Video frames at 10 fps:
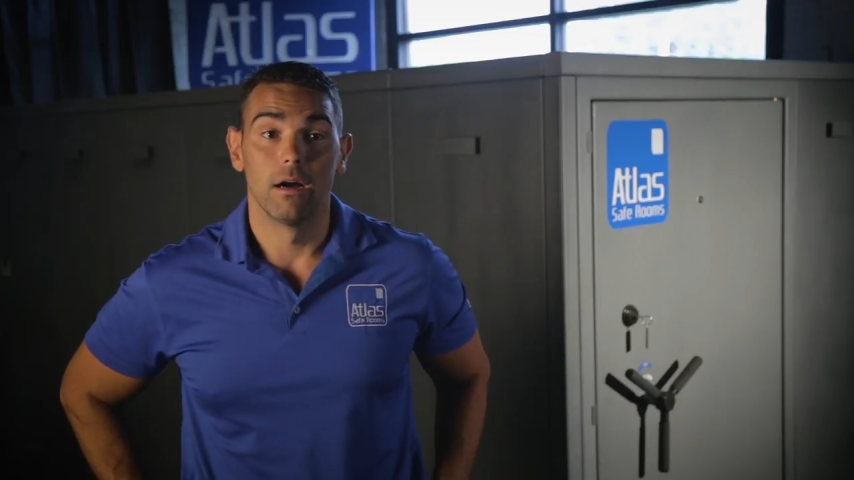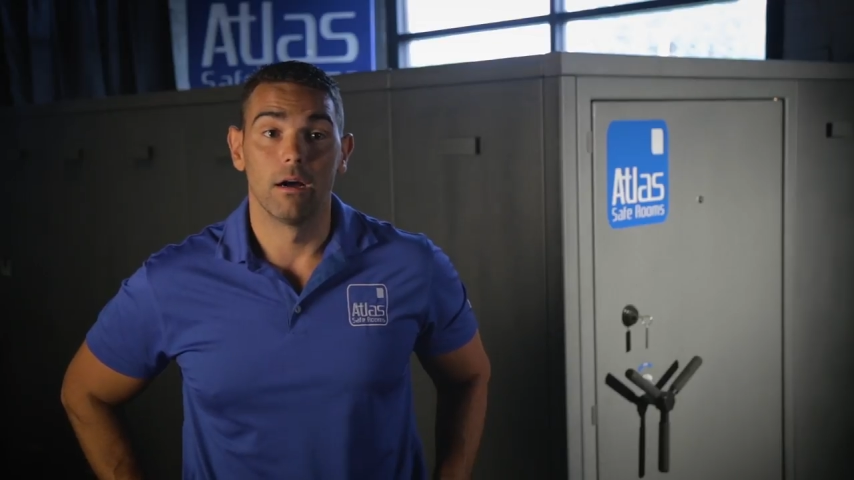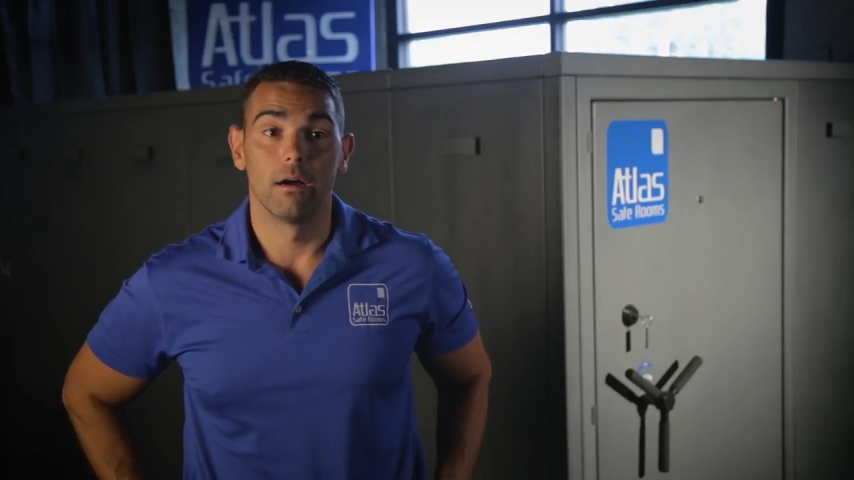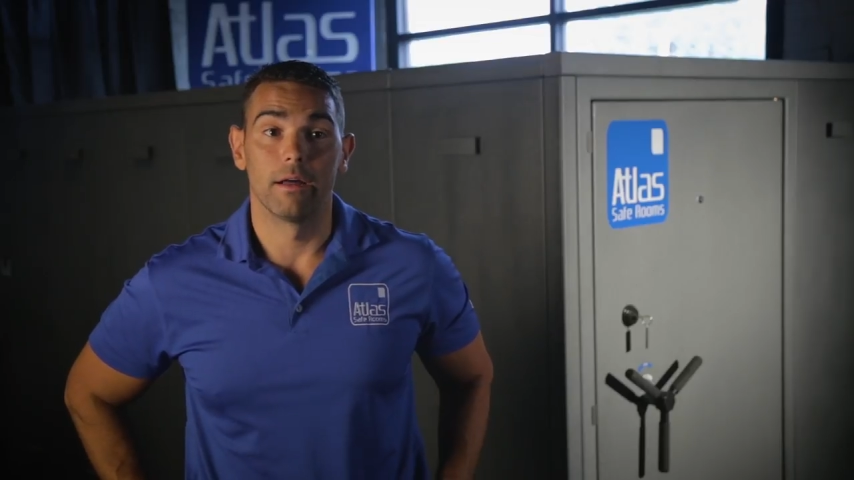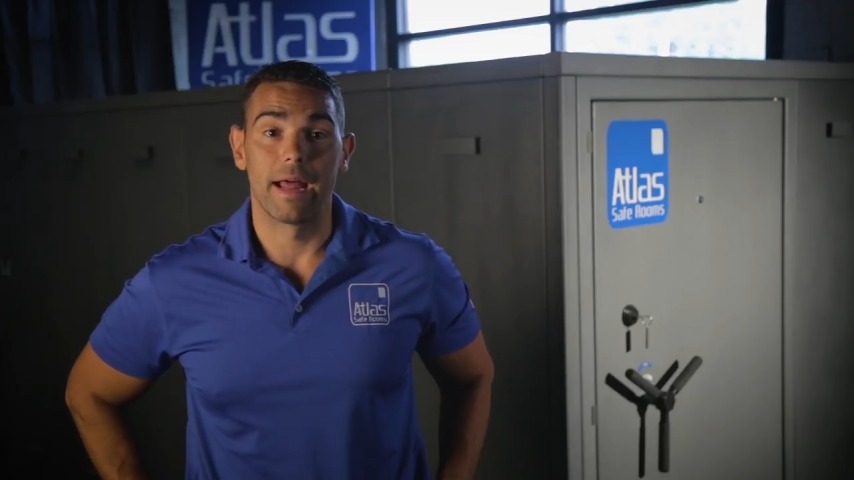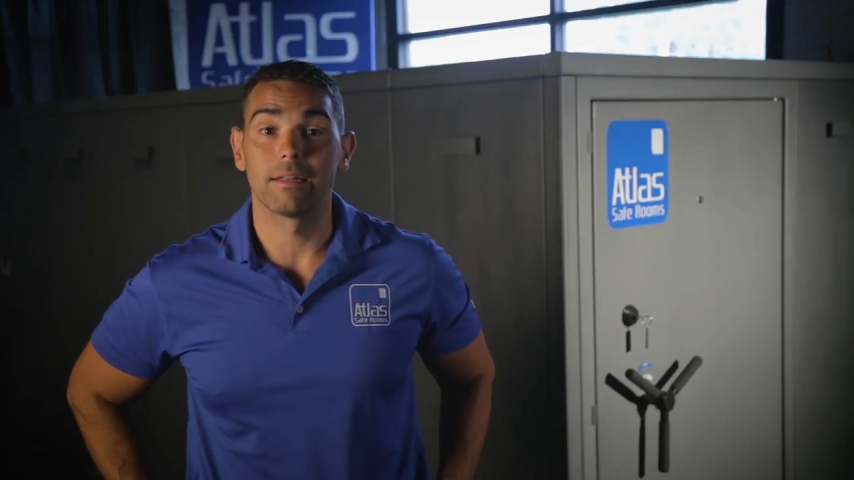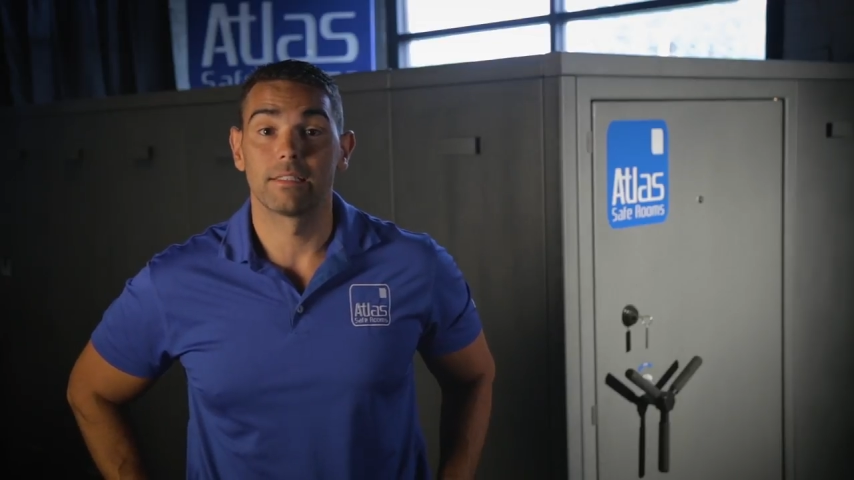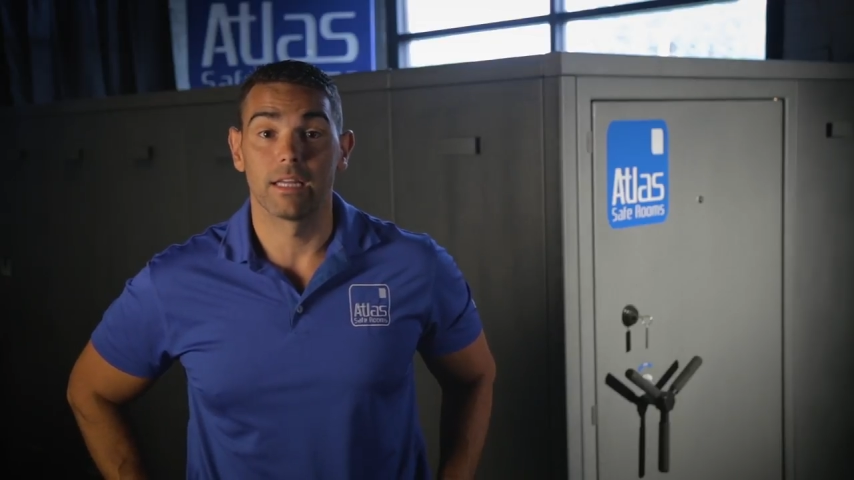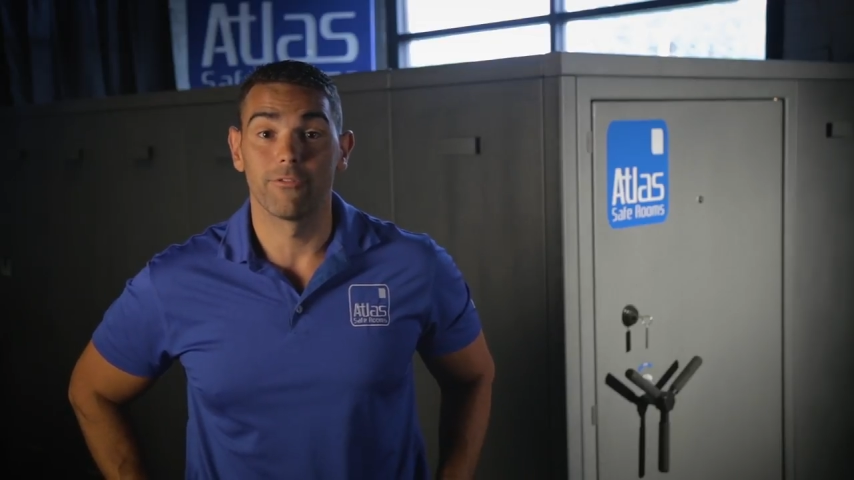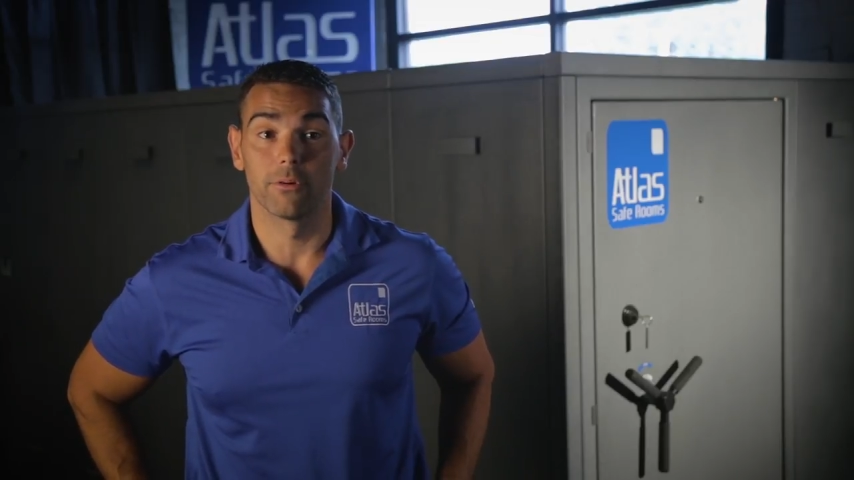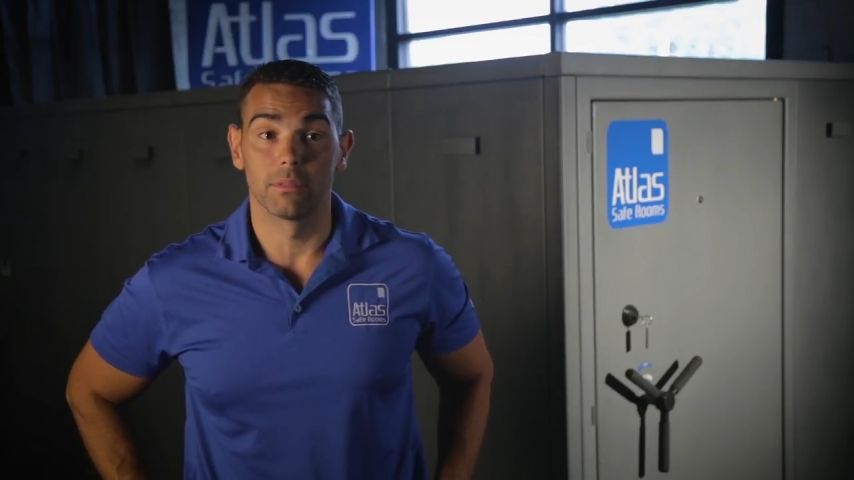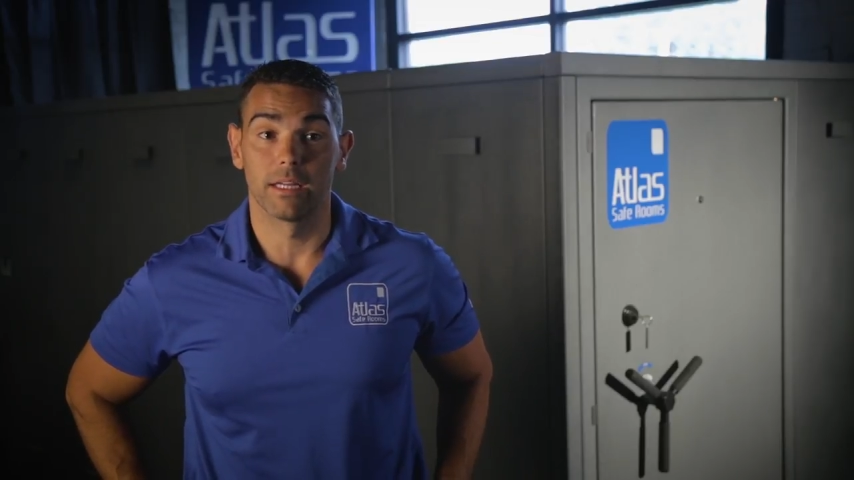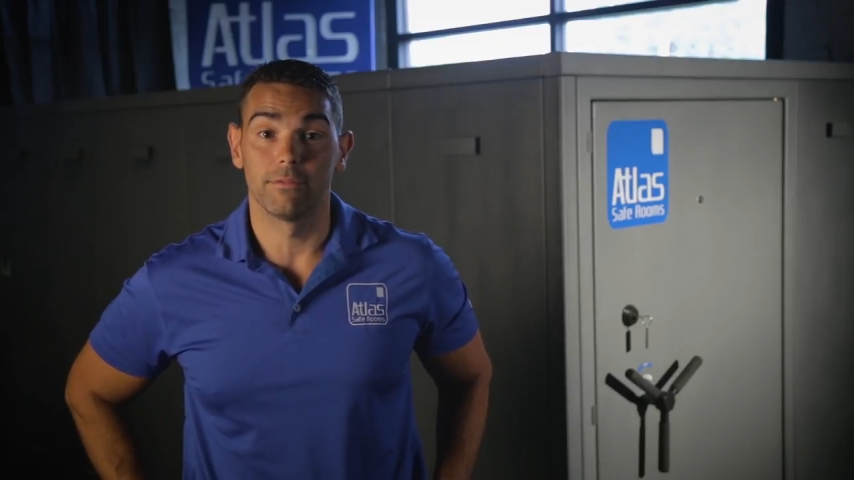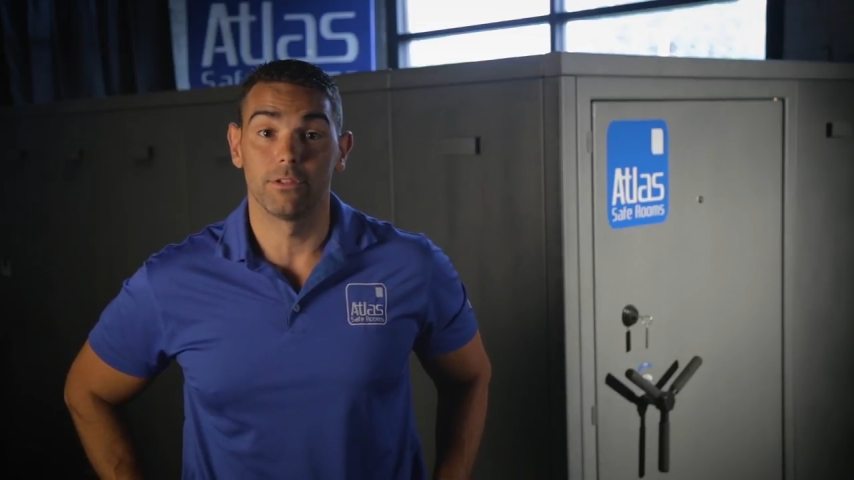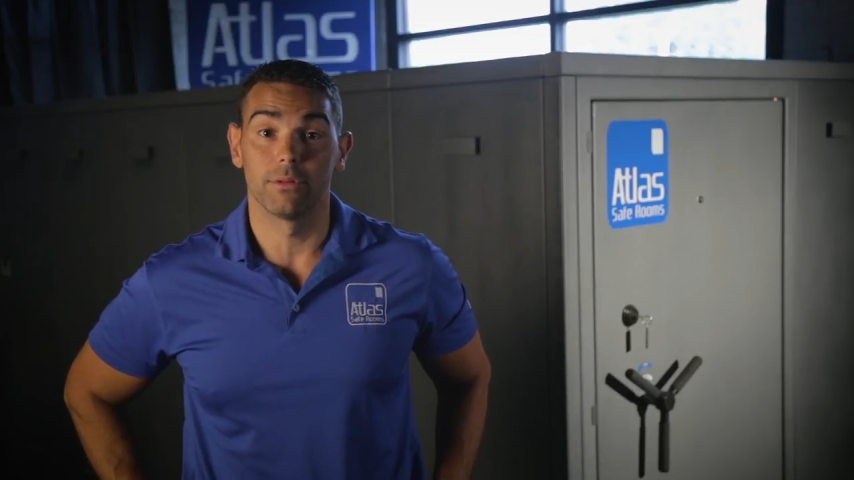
Uh, an Atlas safe room gives